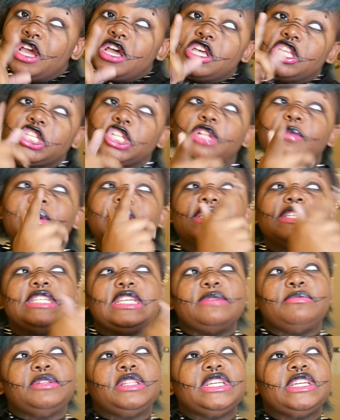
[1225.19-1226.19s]
Solely because
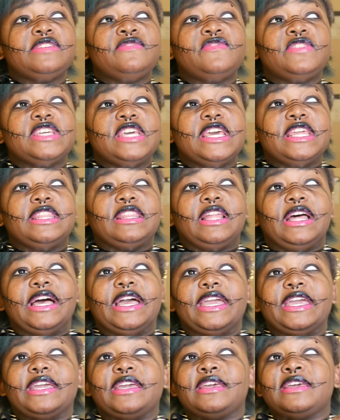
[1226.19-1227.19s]
he believed in,
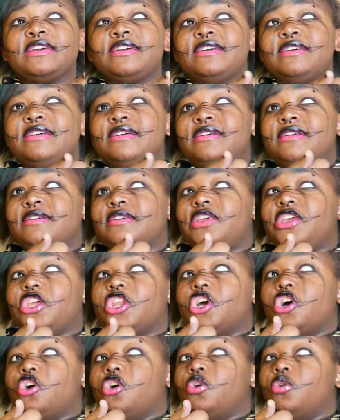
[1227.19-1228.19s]
like, you
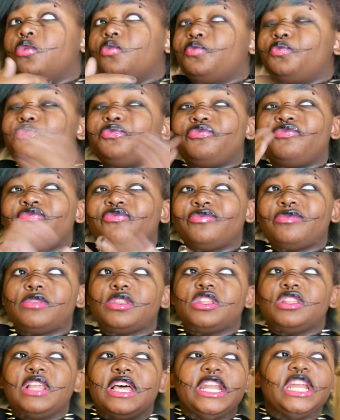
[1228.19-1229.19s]
know,
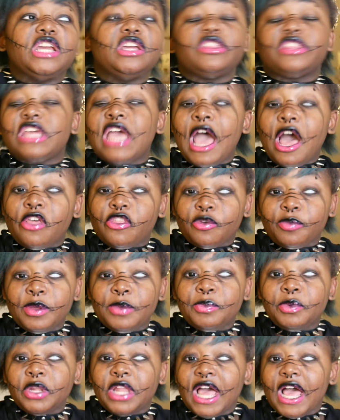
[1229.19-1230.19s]
letting the other
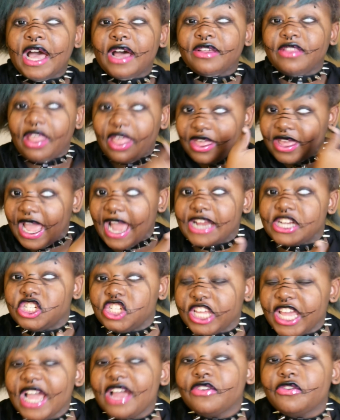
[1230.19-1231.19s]
people
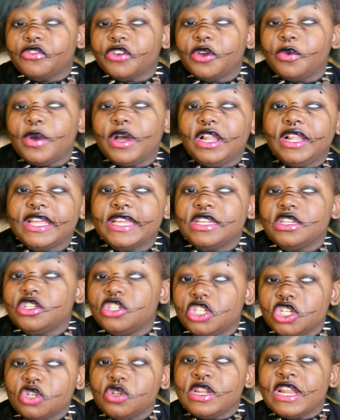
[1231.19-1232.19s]
actually have free will and
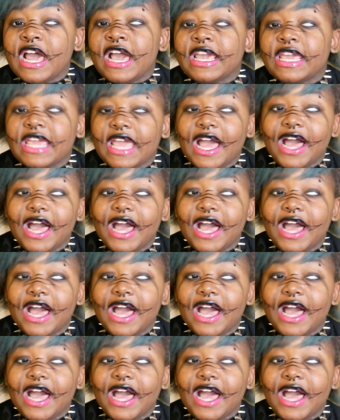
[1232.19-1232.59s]
do not